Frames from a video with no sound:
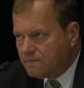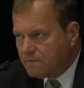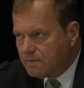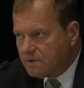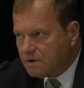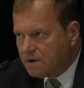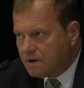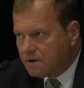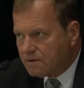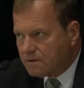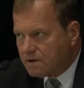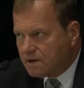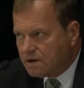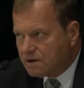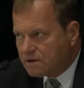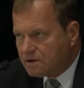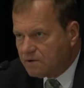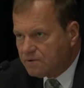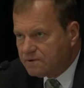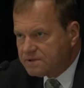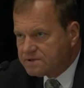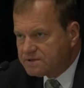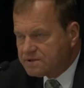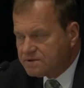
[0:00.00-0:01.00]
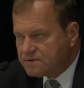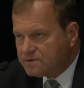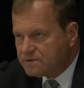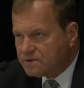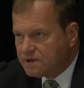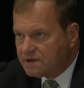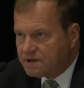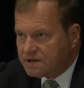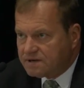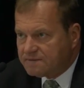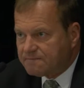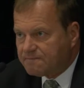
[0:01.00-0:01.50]
I'll go into
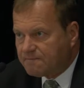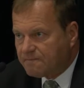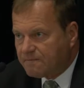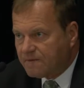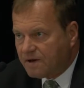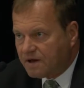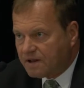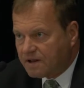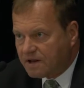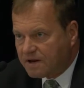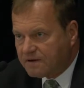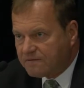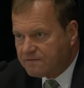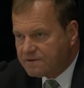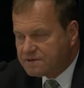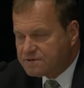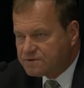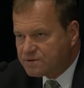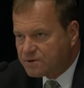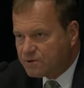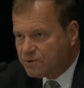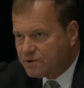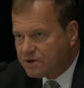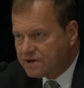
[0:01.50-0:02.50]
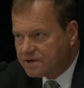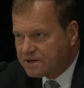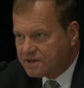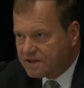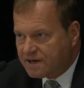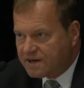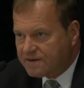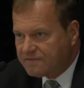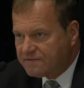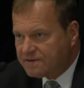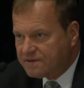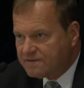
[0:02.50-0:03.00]
a lot of this required a
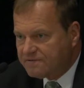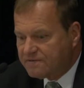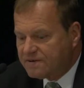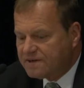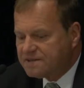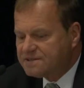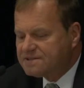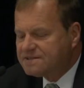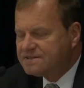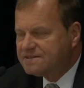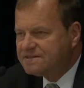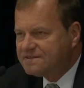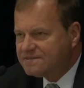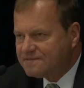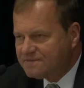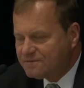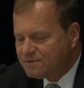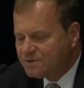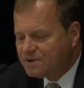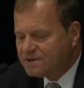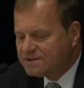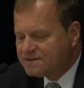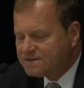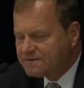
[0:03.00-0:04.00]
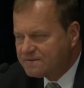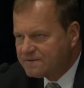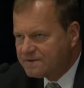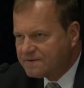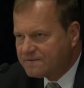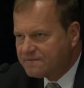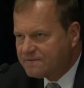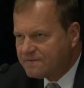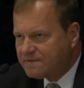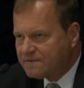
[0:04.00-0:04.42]
lot of innovation, relatively